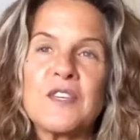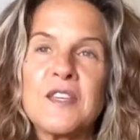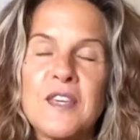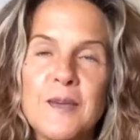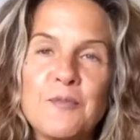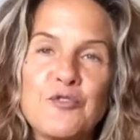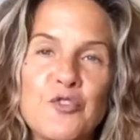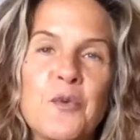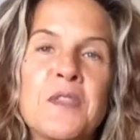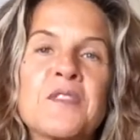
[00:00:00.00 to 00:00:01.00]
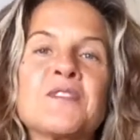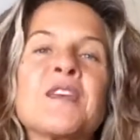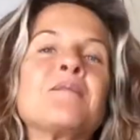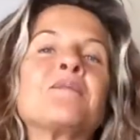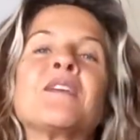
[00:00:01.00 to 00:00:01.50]
he keeps doing the
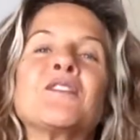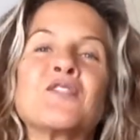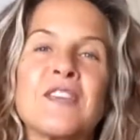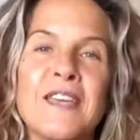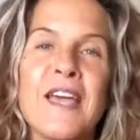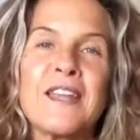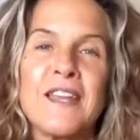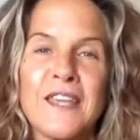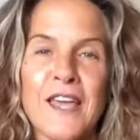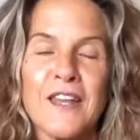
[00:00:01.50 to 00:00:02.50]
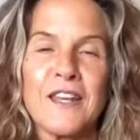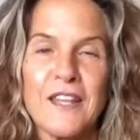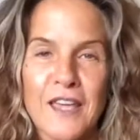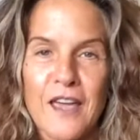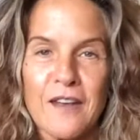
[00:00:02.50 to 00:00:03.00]
same things again and again and
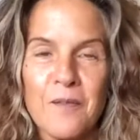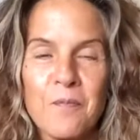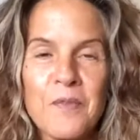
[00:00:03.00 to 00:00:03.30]
again,